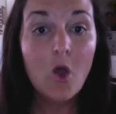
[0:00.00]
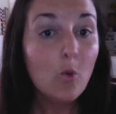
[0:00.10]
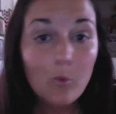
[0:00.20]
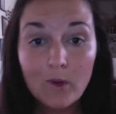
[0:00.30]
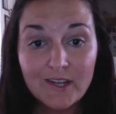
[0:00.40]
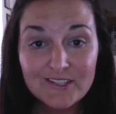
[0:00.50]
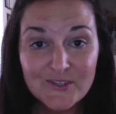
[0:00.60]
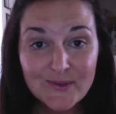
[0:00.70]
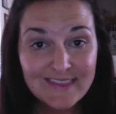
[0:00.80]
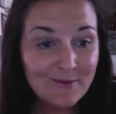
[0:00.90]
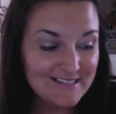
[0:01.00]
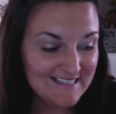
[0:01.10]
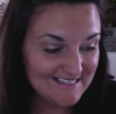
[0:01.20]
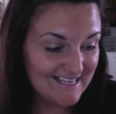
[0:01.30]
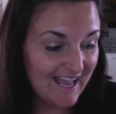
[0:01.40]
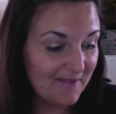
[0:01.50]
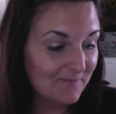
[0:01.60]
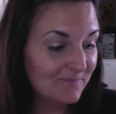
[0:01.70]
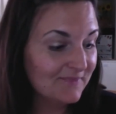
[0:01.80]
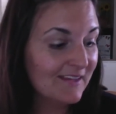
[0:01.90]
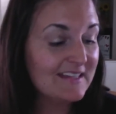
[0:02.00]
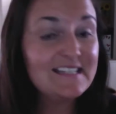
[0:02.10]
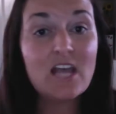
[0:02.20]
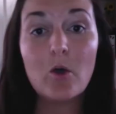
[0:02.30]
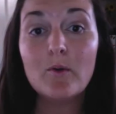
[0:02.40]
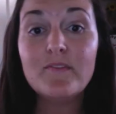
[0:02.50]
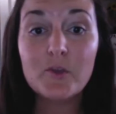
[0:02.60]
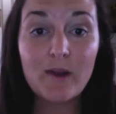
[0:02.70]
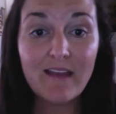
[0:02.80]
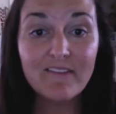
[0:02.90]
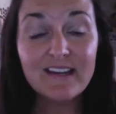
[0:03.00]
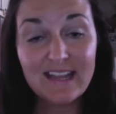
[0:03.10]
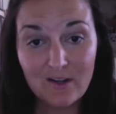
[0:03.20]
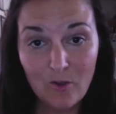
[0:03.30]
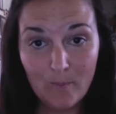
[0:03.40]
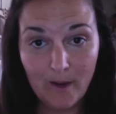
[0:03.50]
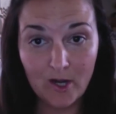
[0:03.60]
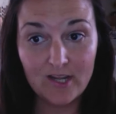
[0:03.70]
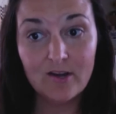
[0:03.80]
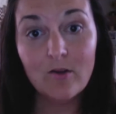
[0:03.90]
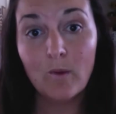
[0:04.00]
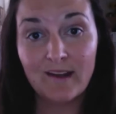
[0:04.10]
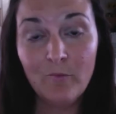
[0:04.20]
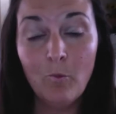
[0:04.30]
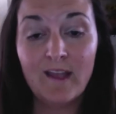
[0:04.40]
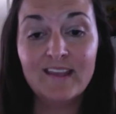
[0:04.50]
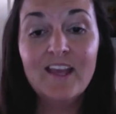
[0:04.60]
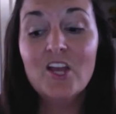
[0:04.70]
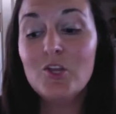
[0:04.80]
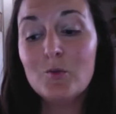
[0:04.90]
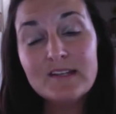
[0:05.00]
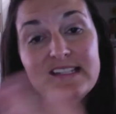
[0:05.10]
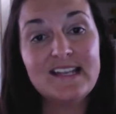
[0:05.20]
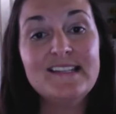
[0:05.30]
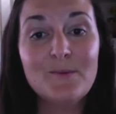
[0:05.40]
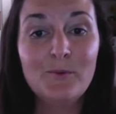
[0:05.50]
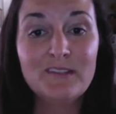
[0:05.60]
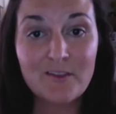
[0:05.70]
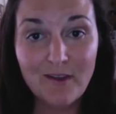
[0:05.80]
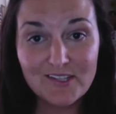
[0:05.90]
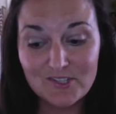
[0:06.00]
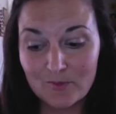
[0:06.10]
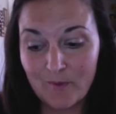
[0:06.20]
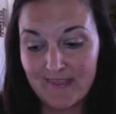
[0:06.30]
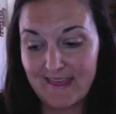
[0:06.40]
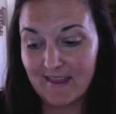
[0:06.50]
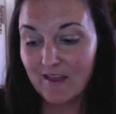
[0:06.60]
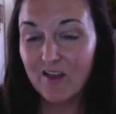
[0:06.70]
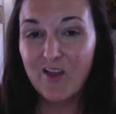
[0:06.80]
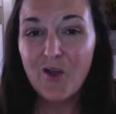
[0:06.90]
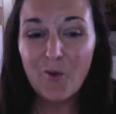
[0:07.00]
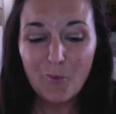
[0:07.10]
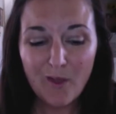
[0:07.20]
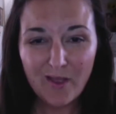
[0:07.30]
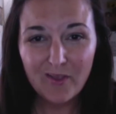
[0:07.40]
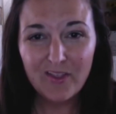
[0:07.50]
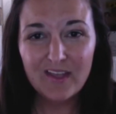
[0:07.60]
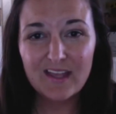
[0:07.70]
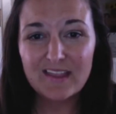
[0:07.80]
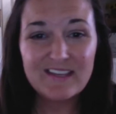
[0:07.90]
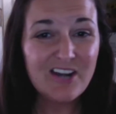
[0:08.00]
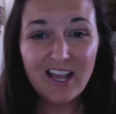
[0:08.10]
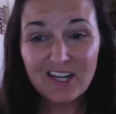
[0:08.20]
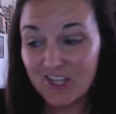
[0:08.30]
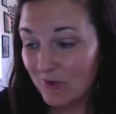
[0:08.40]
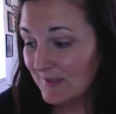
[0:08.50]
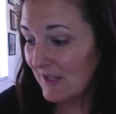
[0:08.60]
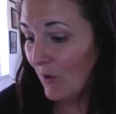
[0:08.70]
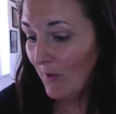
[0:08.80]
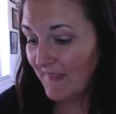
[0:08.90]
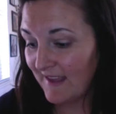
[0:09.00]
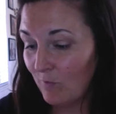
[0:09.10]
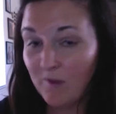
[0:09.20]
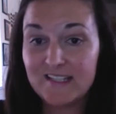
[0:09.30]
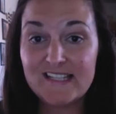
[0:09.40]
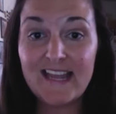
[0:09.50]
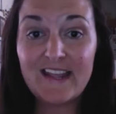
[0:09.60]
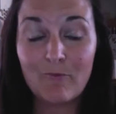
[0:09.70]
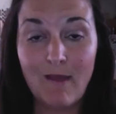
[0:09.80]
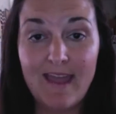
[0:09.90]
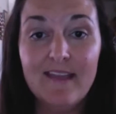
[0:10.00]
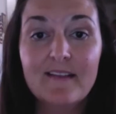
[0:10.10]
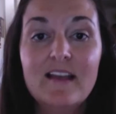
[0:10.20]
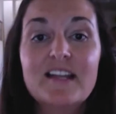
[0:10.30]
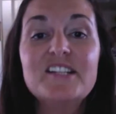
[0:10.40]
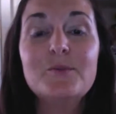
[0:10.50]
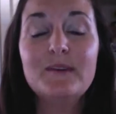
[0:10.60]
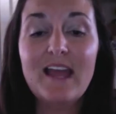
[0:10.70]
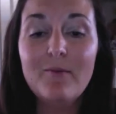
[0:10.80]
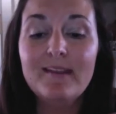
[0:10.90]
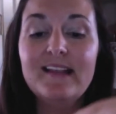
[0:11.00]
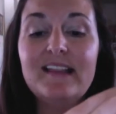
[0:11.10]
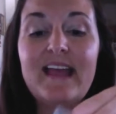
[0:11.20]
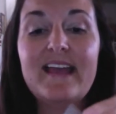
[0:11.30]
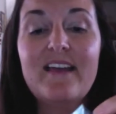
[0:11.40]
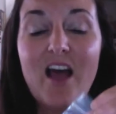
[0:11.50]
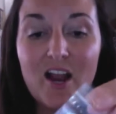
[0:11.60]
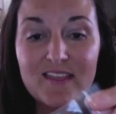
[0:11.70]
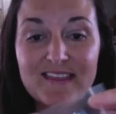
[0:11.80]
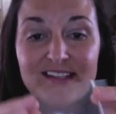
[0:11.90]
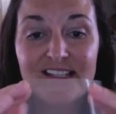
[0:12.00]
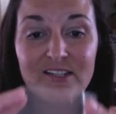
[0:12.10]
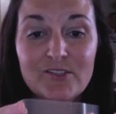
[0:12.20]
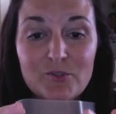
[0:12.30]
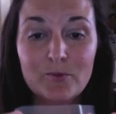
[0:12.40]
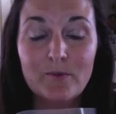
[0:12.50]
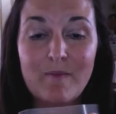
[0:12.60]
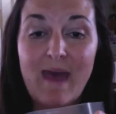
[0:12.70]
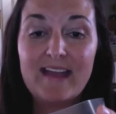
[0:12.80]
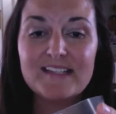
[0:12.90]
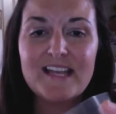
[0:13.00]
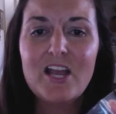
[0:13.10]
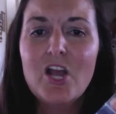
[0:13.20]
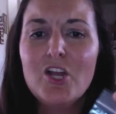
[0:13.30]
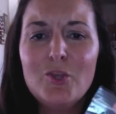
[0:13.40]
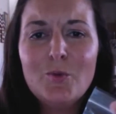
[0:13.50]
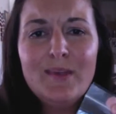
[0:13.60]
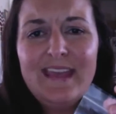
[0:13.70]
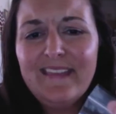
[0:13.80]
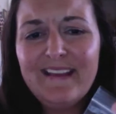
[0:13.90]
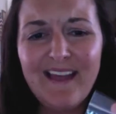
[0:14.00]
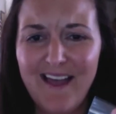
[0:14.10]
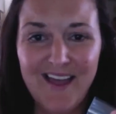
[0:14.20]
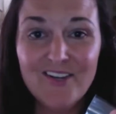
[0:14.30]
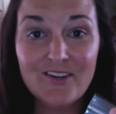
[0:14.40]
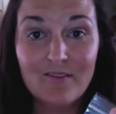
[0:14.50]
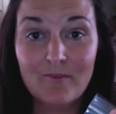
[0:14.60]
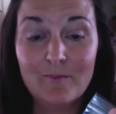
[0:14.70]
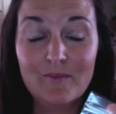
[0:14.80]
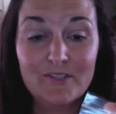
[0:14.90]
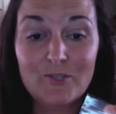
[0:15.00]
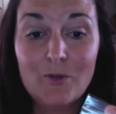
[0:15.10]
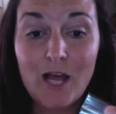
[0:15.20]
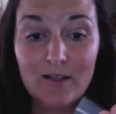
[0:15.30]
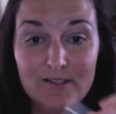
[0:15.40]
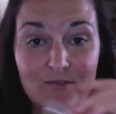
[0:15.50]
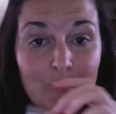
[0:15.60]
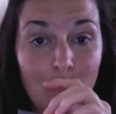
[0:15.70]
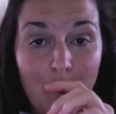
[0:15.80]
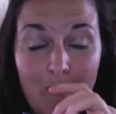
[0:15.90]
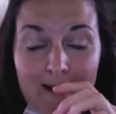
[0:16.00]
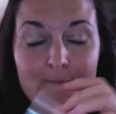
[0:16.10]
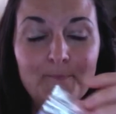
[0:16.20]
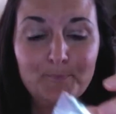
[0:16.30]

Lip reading: What do you do with it once it's cut? So if you're having an in-home party or one-on-one, you can send someone to the restroom with it. Well, they're not going to use the whole thing in one setting, right? So what I really like are these little jewelry bags. You can get like 100 of them for $2 from Walmart.